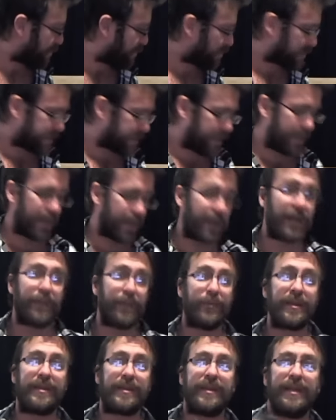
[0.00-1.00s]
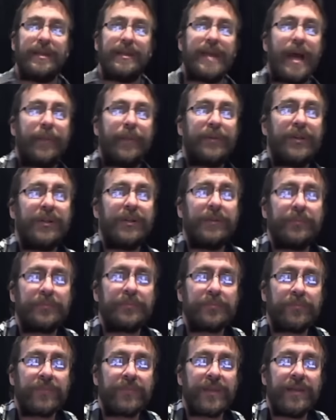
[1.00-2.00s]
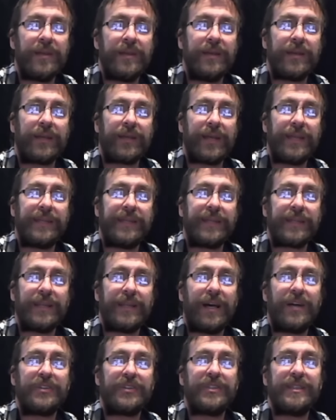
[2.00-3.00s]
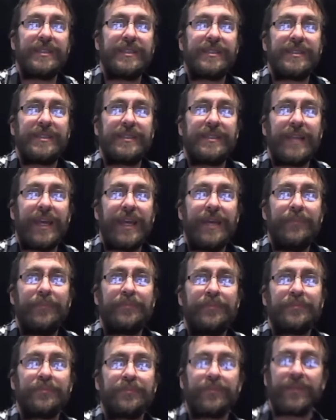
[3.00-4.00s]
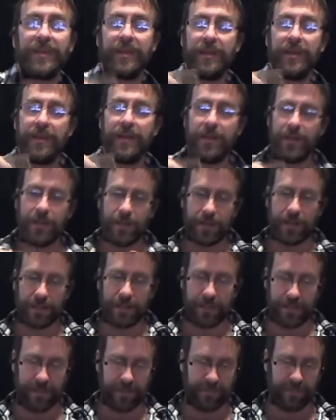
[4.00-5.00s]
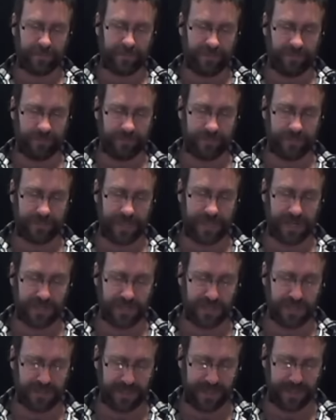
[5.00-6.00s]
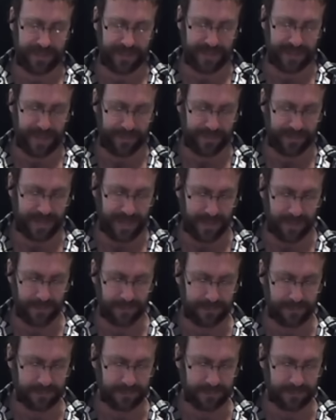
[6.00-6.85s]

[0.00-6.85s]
you'll see they come with the adapter. Okay, the technology is the same. Um, actually, I should take the adapter out.